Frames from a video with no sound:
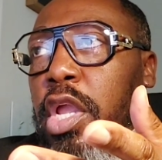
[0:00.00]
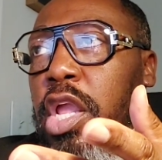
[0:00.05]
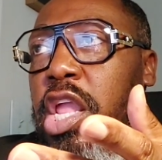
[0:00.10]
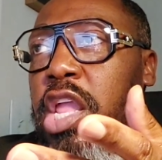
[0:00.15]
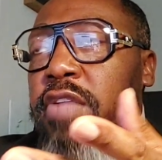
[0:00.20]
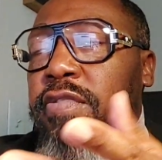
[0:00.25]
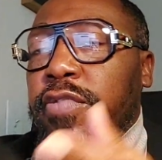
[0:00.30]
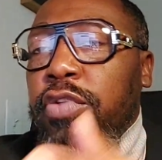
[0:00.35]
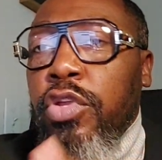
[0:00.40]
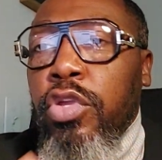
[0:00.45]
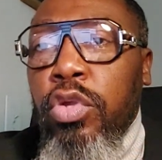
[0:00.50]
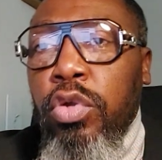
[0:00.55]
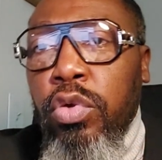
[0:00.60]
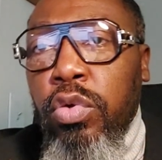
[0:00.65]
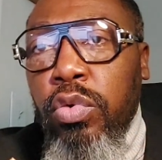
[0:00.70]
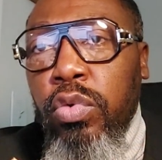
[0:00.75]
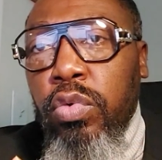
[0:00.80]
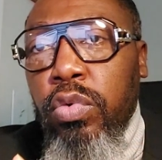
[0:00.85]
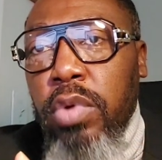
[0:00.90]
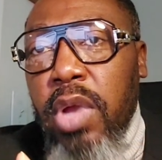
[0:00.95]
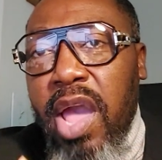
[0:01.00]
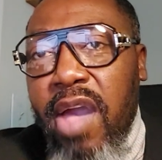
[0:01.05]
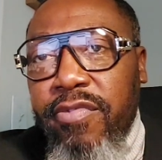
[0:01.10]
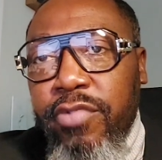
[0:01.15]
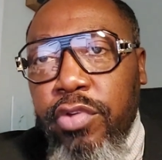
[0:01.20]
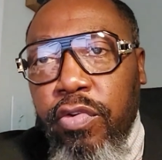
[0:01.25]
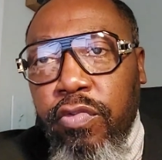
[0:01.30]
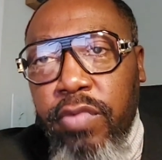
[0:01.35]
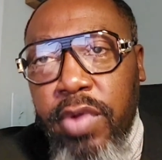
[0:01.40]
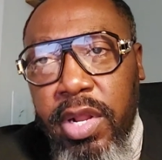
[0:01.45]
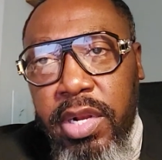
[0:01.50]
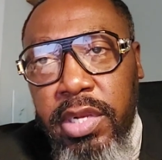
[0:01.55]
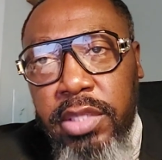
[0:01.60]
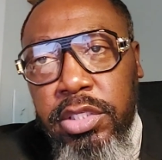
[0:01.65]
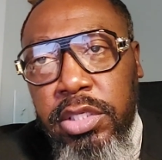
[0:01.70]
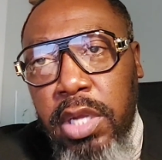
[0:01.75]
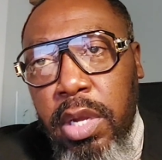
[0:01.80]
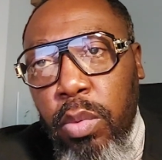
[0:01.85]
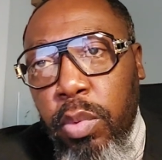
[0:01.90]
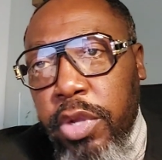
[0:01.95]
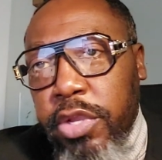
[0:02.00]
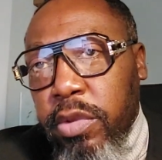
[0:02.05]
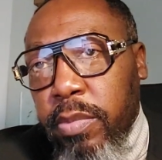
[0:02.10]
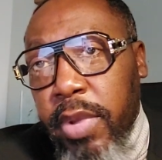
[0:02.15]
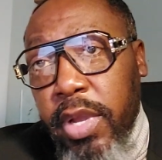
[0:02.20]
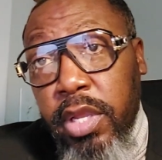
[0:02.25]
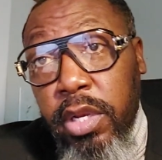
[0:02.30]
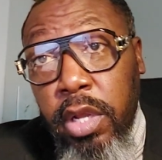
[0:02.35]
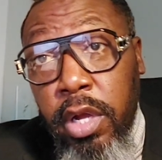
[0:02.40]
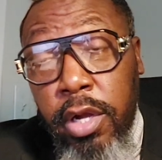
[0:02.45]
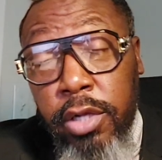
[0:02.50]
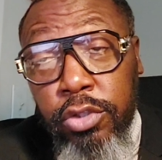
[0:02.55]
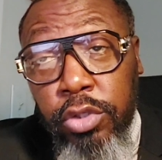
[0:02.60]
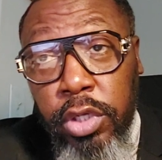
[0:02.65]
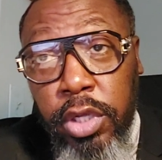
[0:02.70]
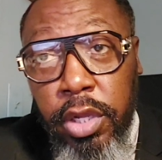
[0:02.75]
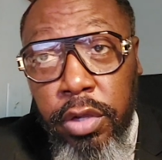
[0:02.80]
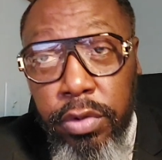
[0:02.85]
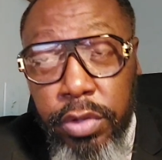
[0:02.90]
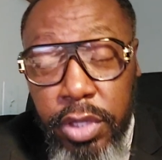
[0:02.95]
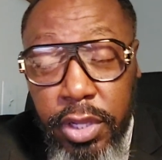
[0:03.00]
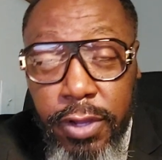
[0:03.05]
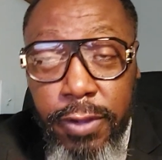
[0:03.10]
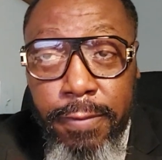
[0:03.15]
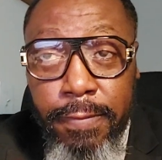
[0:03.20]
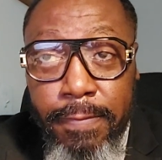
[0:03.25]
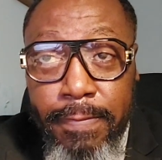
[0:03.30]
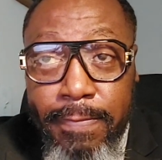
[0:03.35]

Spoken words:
if you have your regular job where you're making $100K a year,